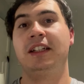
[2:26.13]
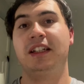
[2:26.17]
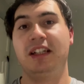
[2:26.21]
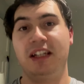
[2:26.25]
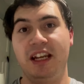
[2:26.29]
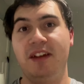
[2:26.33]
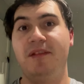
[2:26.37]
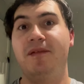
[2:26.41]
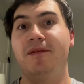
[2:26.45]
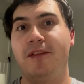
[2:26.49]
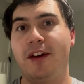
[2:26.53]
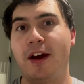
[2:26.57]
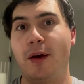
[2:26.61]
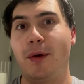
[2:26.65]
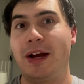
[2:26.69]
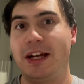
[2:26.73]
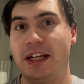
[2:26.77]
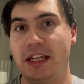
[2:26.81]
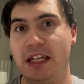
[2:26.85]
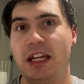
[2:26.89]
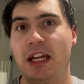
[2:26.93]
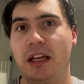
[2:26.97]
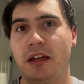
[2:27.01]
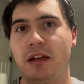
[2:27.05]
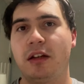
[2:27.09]
even though I
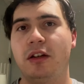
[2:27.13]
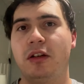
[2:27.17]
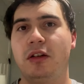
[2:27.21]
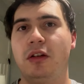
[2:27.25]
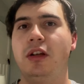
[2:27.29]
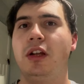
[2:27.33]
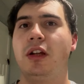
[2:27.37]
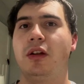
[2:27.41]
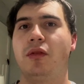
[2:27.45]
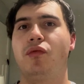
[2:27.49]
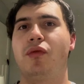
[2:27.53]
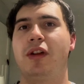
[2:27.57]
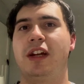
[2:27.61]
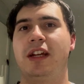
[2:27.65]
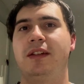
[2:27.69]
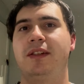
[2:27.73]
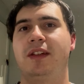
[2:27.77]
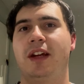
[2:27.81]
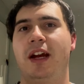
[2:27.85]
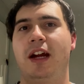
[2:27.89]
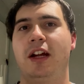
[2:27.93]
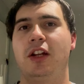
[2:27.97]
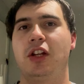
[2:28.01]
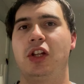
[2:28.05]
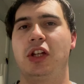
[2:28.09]
did do
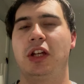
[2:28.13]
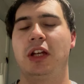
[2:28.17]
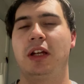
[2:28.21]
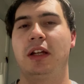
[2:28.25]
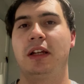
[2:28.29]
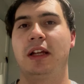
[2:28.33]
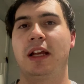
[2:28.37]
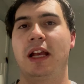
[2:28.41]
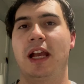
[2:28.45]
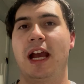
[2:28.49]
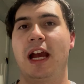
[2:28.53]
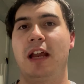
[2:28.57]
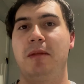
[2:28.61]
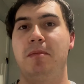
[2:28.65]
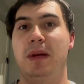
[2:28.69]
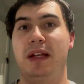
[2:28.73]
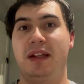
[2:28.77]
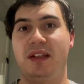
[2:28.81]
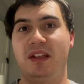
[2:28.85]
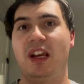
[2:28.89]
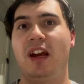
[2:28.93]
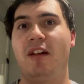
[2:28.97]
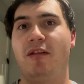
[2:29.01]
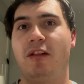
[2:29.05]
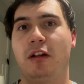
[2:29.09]
research and
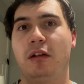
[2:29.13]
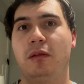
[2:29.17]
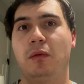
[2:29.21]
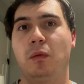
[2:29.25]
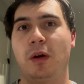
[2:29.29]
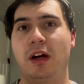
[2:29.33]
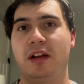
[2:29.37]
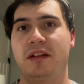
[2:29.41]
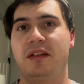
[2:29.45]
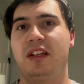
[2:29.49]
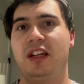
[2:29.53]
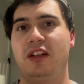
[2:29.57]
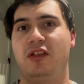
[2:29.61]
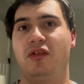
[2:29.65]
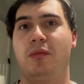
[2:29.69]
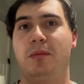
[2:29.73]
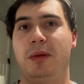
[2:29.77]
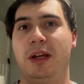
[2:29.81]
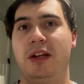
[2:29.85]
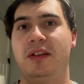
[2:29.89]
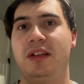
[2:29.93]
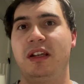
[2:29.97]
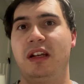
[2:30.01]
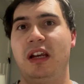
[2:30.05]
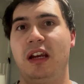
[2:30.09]
material was
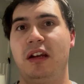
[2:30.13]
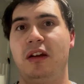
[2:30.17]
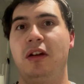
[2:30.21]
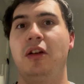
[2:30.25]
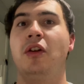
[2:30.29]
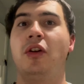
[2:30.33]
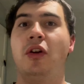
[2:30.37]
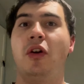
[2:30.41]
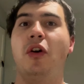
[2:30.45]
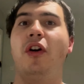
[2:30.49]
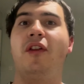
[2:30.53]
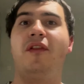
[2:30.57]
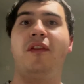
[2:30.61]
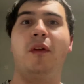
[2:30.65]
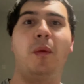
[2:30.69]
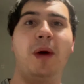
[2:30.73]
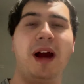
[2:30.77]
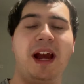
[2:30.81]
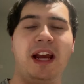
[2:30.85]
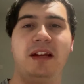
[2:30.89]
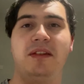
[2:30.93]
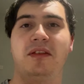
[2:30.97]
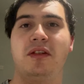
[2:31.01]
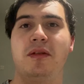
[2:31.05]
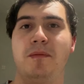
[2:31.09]
distributed in other
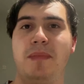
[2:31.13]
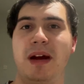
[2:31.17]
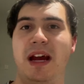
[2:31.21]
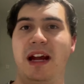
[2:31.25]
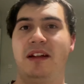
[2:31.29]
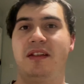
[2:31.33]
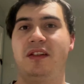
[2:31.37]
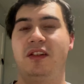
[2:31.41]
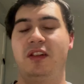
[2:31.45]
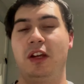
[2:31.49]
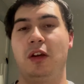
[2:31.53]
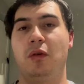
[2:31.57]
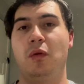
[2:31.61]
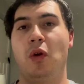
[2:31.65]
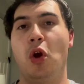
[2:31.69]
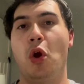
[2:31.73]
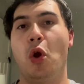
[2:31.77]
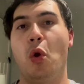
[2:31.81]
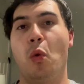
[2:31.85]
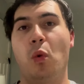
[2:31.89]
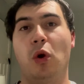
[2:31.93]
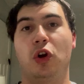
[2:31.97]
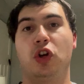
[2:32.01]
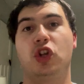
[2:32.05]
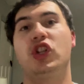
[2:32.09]
ways compared to
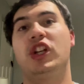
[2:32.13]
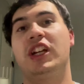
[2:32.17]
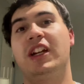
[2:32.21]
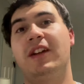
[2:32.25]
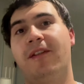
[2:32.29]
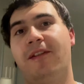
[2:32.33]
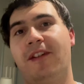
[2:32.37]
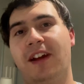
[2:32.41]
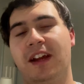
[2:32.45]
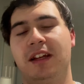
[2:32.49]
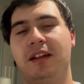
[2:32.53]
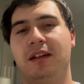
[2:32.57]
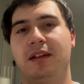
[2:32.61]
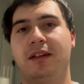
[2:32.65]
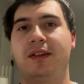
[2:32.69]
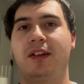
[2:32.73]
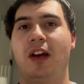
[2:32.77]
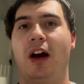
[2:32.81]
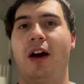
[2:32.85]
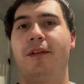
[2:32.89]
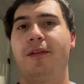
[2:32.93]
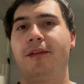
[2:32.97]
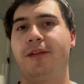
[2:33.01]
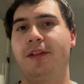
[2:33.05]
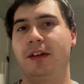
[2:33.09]
what she thinks
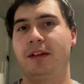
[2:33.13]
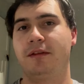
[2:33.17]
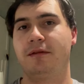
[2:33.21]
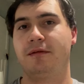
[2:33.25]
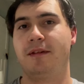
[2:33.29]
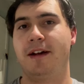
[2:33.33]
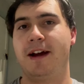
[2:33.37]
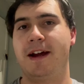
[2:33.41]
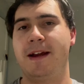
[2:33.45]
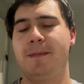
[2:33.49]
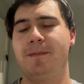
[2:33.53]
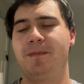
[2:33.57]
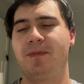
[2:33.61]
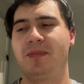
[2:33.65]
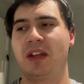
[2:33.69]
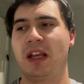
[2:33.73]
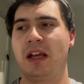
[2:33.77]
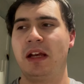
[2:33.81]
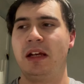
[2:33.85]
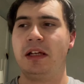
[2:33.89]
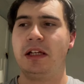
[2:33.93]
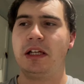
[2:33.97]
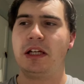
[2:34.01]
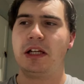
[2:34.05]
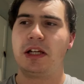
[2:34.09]
of, right?
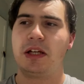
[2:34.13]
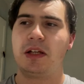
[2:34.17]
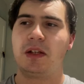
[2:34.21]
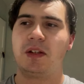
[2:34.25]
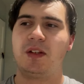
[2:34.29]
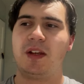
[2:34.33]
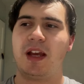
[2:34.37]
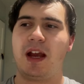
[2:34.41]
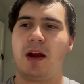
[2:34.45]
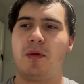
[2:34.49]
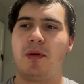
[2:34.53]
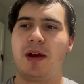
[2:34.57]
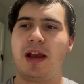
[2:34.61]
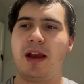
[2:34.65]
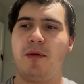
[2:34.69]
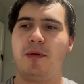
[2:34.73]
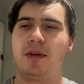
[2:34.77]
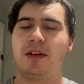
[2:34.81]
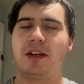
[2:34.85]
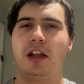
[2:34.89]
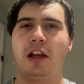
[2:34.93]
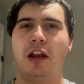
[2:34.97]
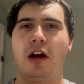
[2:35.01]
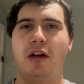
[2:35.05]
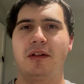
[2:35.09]
So it
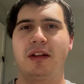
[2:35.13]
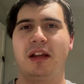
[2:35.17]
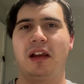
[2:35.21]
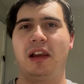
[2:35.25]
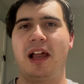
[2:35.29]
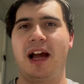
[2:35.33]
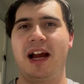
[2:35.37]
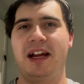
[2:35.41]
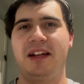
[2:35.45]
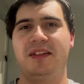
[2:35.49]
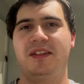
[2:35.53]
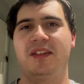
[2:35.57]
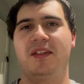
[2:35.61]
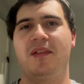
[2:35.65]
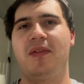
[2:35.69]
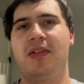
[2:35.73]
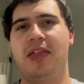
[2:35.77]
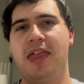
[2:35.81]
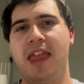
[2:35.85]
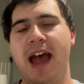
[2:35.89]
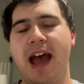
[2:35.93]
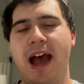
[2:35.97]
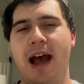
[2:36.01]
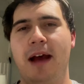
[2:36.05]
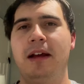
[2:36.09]
was along the lines of
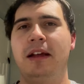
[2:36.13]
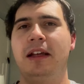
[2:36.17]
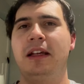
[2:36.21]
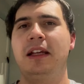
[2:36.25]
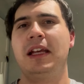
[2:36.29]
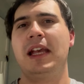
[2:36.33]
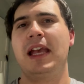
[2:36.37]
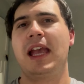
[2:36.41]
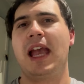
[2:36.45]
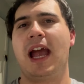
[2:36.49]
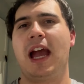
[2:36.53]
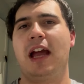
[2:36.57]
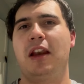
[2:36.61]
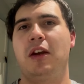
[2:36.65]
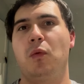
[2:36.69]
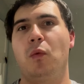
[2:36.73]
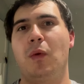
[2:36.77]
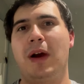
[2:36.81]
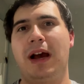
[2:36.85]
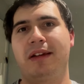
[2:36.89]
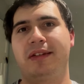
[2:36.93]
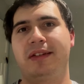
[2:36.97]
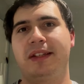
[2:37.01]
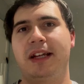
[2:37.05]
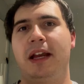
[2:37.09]
that. And
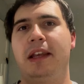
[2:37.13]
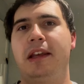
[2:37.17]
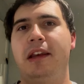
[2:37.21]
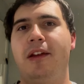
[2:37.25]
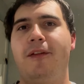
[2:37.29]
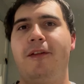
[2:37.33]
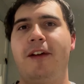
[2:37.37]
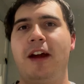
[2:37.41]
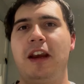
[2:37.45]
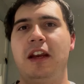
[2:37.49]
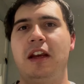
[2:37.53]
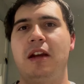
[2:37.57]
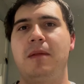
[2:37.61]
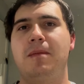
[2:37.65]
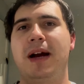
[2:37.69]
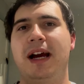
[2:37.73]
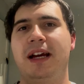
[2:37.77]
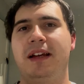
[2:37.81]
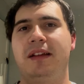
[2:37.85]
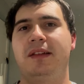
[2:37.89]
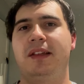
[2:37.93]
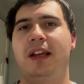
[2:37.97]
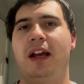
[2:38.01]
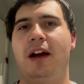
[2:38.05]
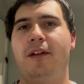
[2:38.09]
whilst I defended
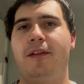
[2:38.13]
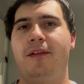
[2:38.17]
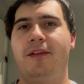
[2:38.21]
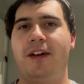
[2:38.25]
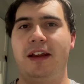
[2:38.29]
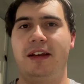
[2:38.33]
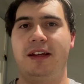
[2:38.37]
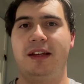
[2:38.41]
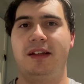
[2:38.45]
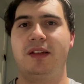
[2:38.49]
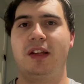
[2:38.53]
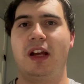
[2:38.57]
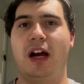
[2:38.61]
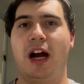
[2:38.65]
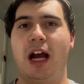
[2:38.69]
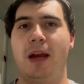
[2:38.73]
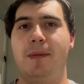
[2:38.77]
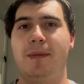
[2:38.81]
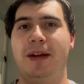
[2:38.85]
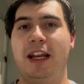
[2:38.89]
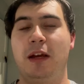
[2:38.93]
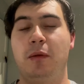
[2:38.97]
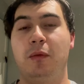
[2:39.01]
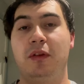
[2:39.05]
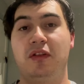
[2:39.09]
myself at the
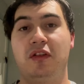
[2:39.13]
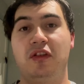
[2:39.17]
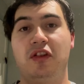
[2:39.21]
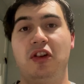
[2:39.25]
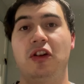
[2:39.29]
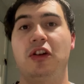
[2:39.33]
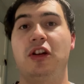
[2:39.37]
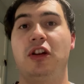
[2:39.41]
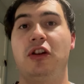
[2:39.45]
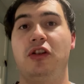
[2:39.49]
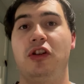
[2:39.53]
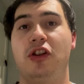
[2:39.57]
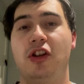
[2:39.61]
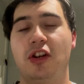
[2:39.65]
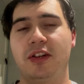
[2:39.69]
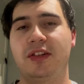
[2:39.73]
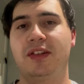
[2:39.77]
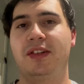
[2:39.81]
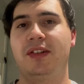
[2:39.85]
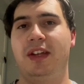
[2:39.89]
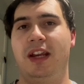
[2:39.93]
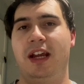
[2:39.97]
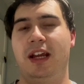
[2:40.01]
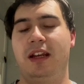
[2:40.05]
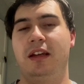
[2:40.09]
time and it was done and
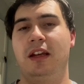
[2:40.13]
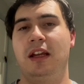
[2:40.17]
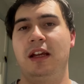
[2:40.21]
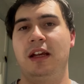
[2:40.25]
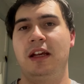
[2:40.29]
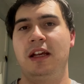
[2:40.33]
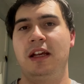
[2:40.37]
dusted,